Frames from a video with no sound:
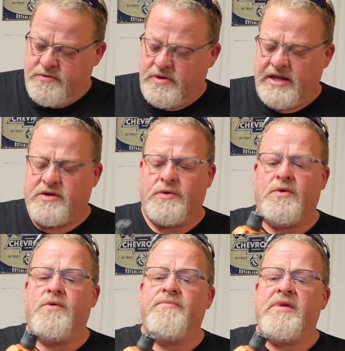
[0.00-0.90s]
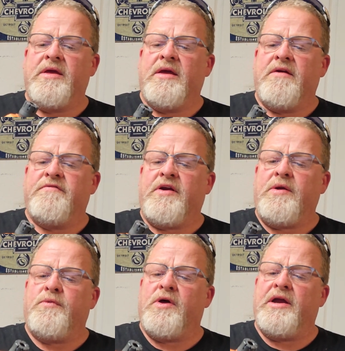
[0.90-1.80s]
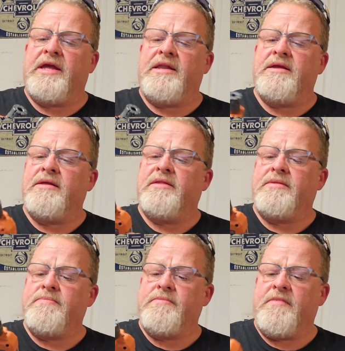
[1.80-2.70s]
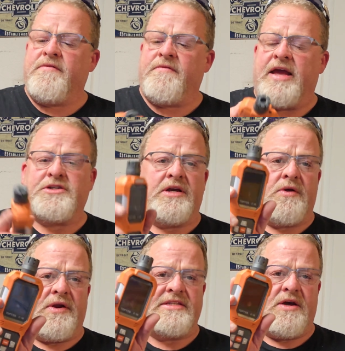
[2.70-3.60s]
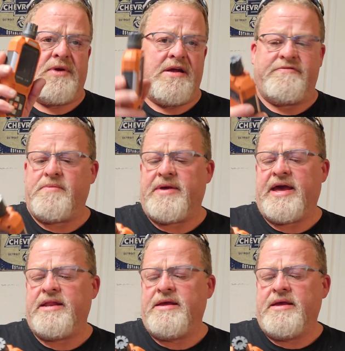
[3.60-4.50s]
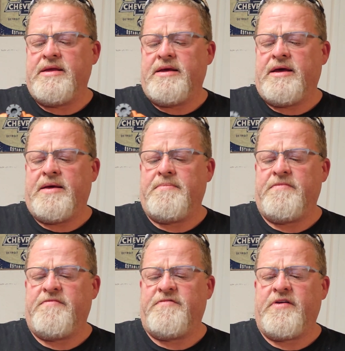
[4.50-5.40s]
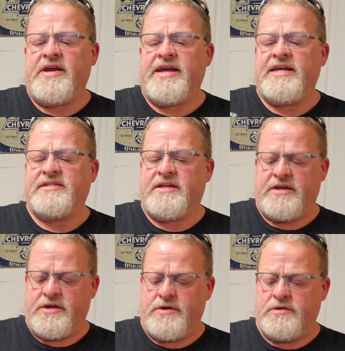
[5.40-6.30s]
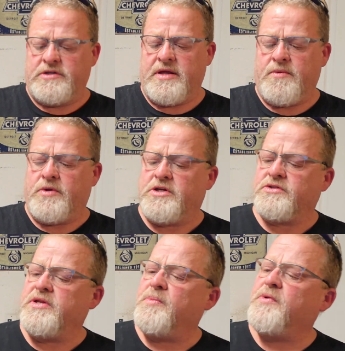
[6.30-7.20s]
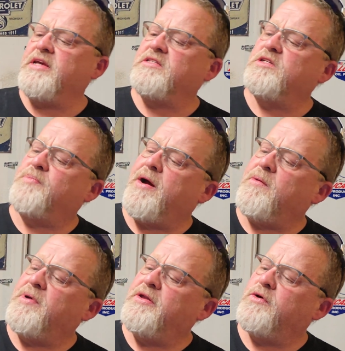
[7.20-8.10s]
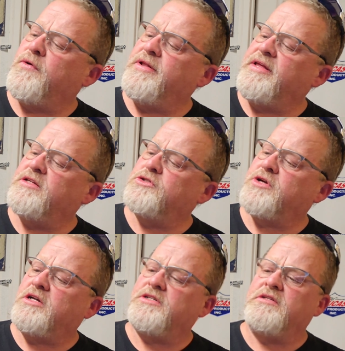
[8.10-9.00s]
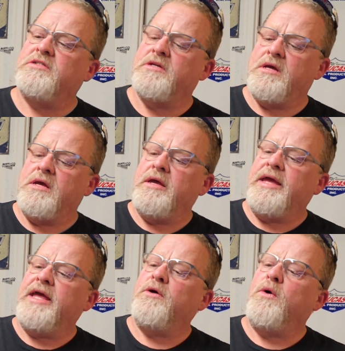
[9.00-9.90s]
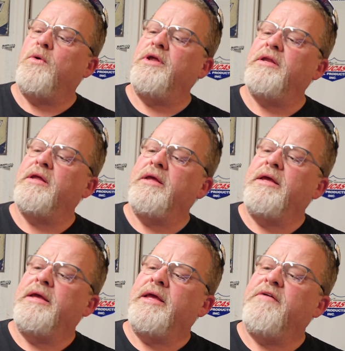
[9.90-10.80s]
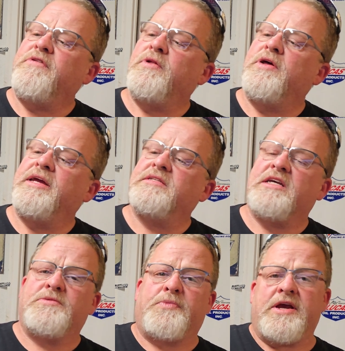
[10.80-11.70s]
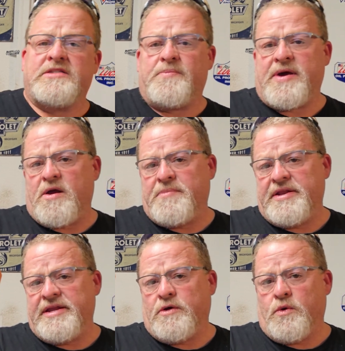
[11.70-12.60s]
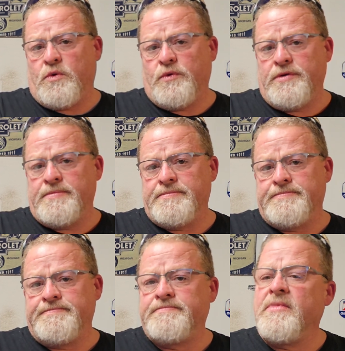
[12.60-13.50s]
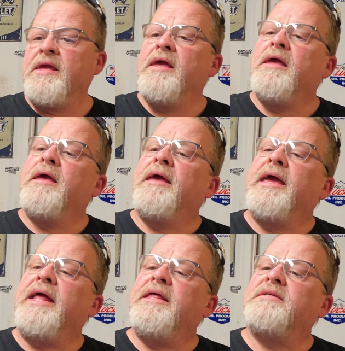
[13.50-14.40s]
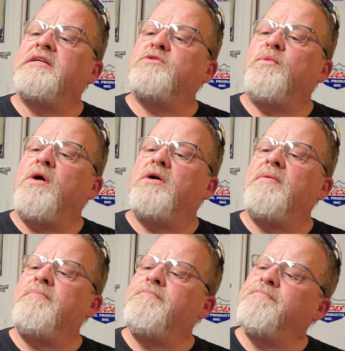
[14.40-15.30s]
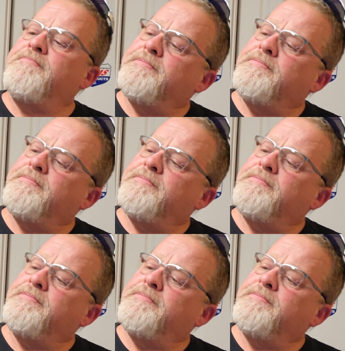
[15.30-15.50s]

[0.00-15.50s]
Really cool. Very rugged. As you can already tell right off the bat, um, very easy to use. We're just going to press this power button according to the instructions and hold it. If you look, it says press the power button and hold. And then it says welcome.